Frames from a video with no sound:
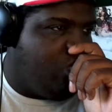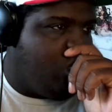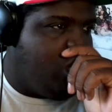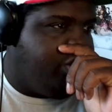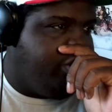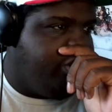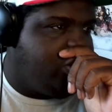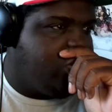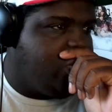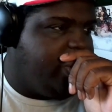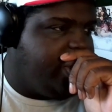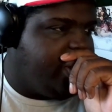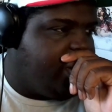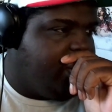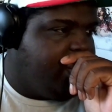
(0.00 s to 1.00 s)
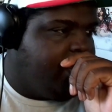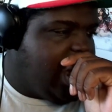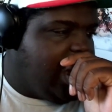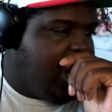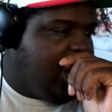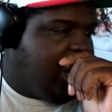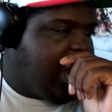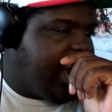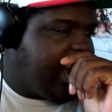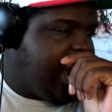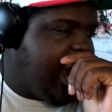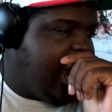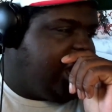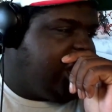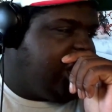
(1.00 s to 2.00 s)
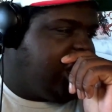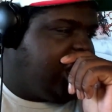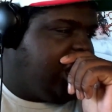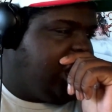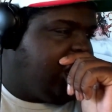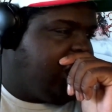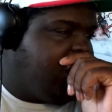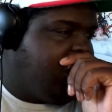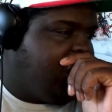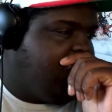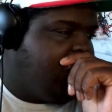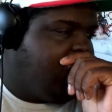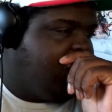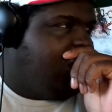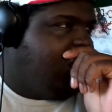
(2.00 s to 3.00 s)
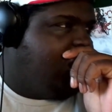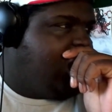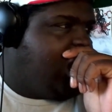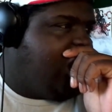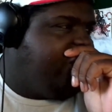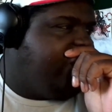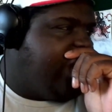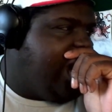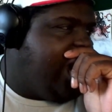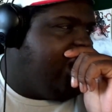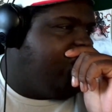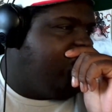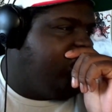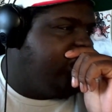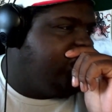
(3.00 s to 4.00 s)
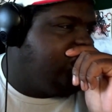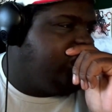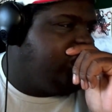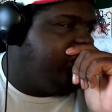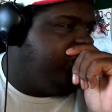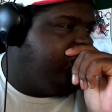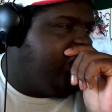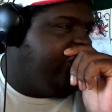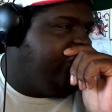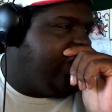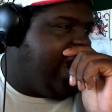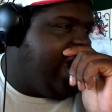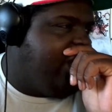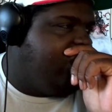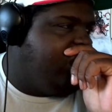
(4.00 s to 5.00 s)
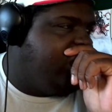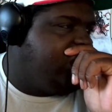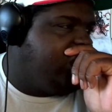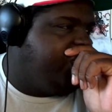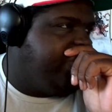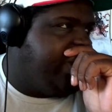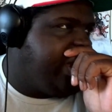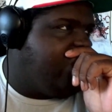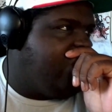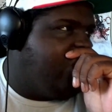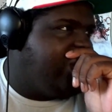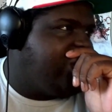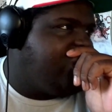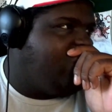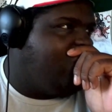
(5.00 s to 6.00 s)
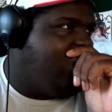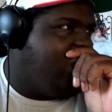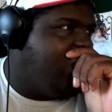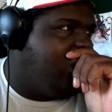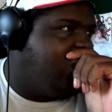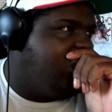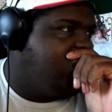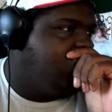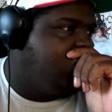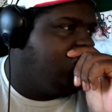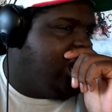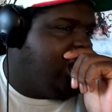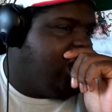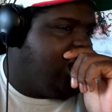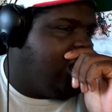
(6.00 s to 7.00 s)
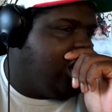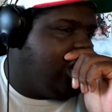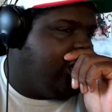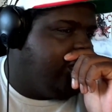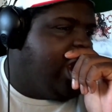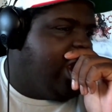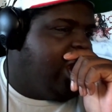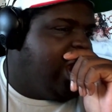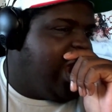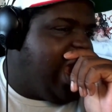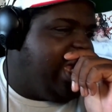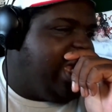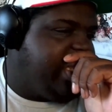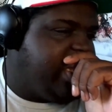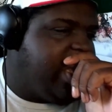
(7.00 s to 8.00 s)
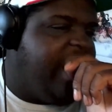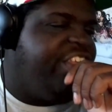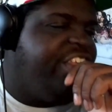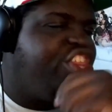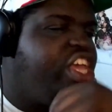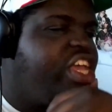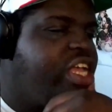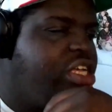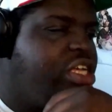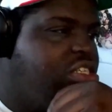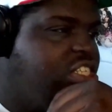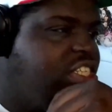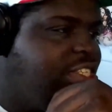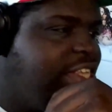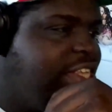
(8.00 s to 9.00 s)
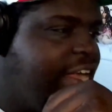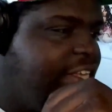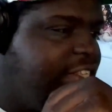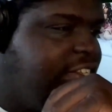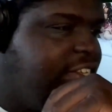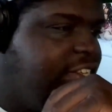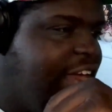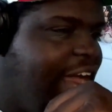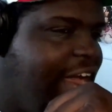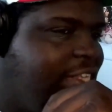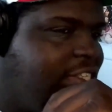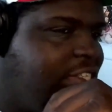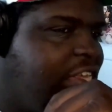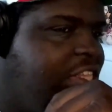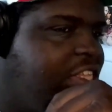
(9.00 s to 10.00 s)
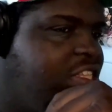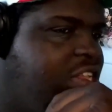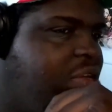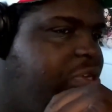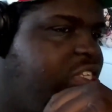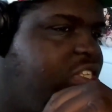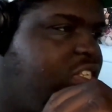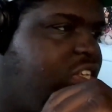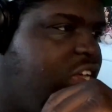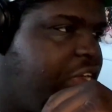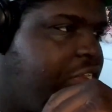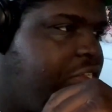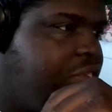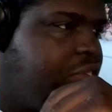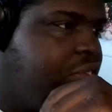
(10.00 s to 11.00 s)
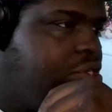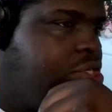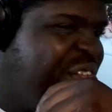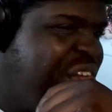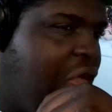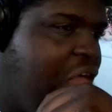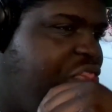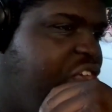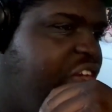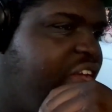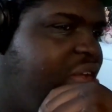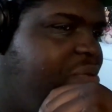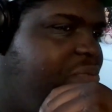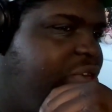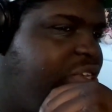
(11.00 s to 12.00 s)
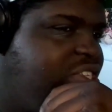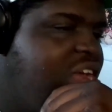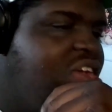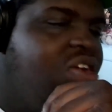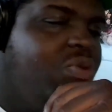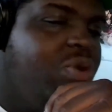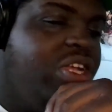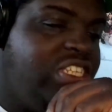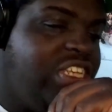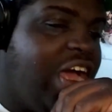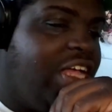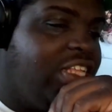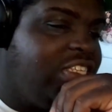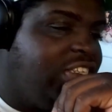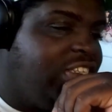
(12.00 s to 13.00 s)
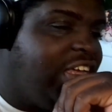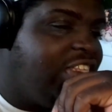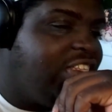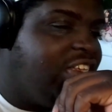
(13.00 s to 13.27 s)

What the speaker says: 1 this week. Like, I think if I were to pick which one, I think second to last, I think number 6. I think number 6, which sucks because